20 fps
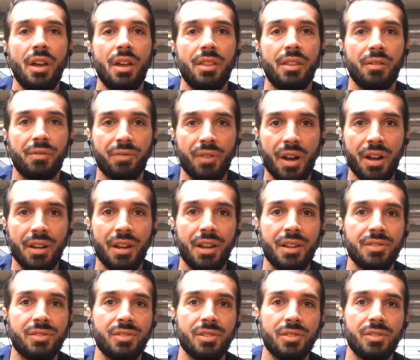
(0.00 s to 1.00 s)
the
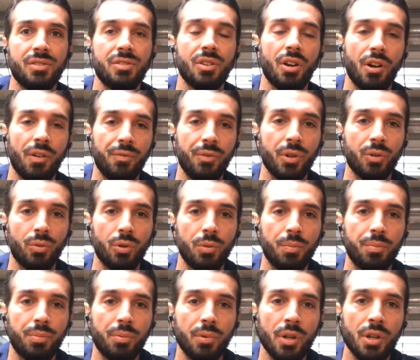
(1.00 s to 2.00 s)
finances of the group.
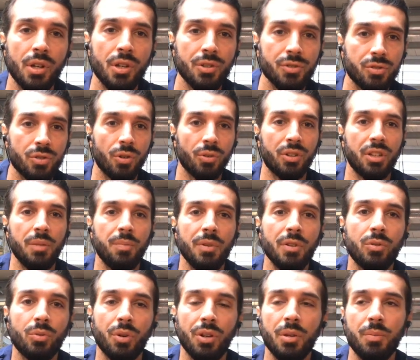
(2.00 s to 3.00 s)
So keeping
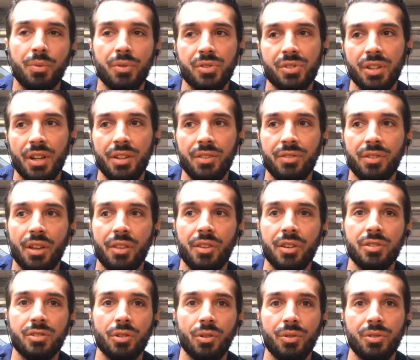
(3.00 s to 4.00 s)
20%, I think
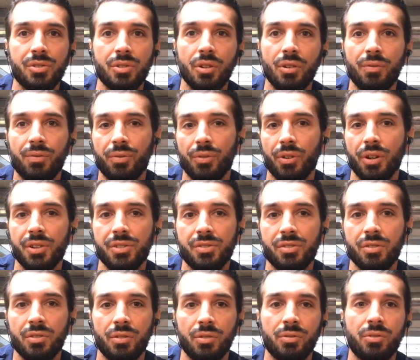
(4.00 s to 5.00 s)
so it's good for us
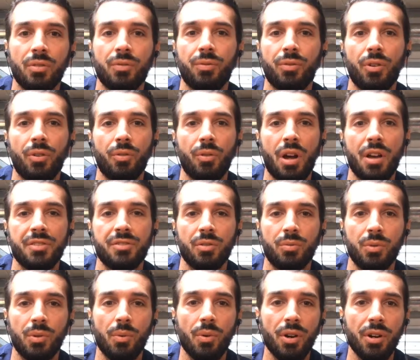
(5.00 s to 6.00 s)
as a
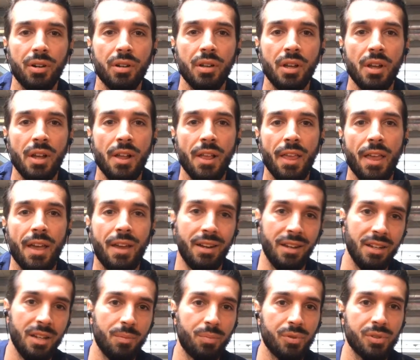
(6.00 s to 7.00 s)
reward, and
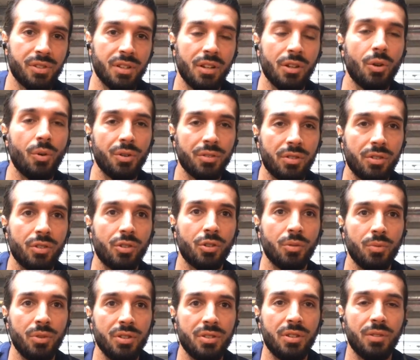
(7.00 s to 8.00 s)
80% going to the
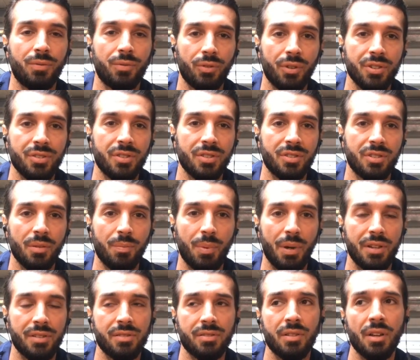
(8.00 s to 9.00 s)
community for us is the
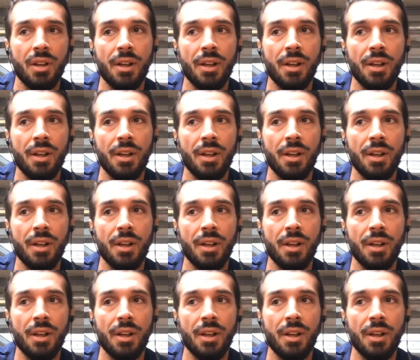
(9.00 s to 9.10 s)
best.